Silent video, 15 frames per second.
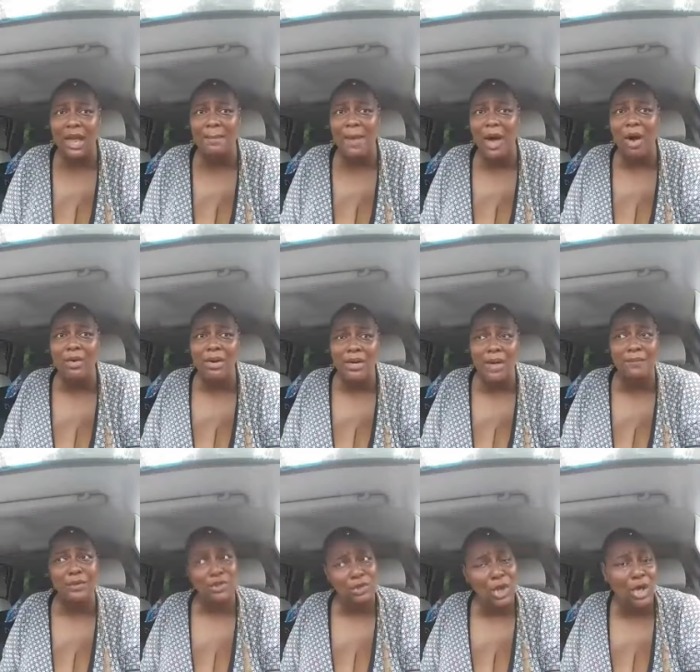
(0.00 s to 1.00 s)
I'm old
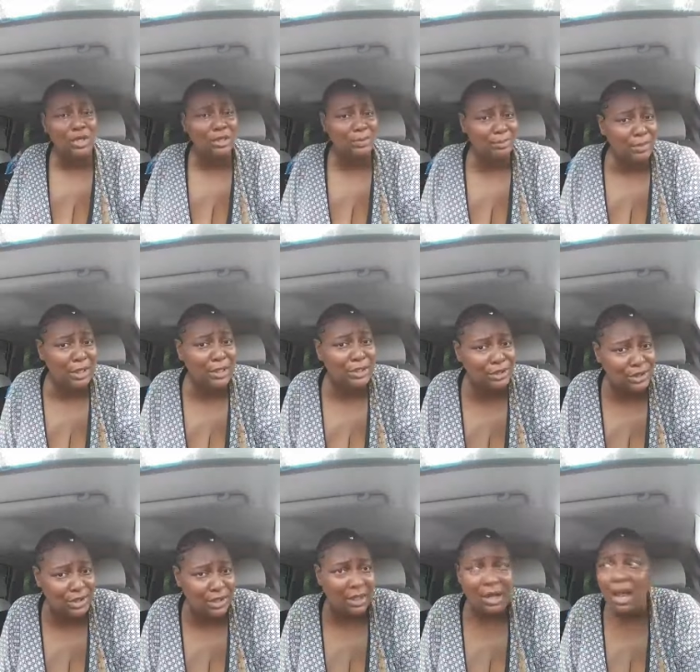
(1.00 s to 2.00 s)
enough to talk some
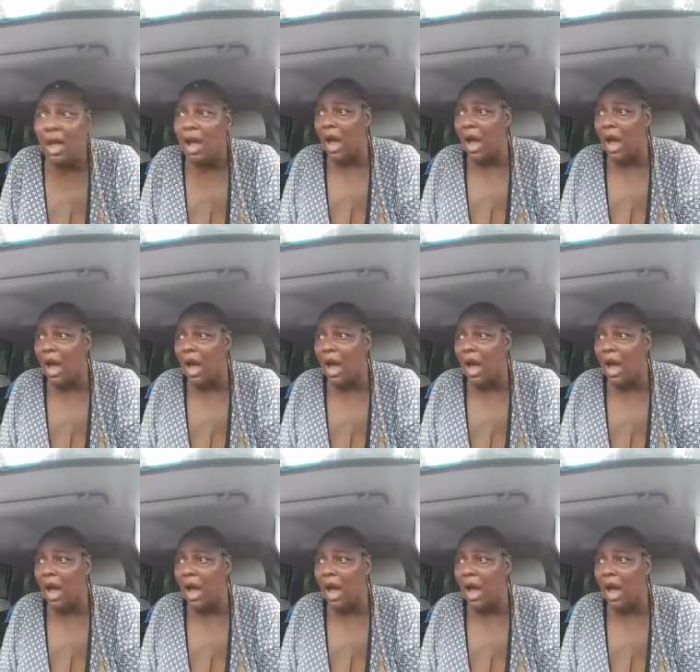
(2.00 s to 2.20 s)
bullshit.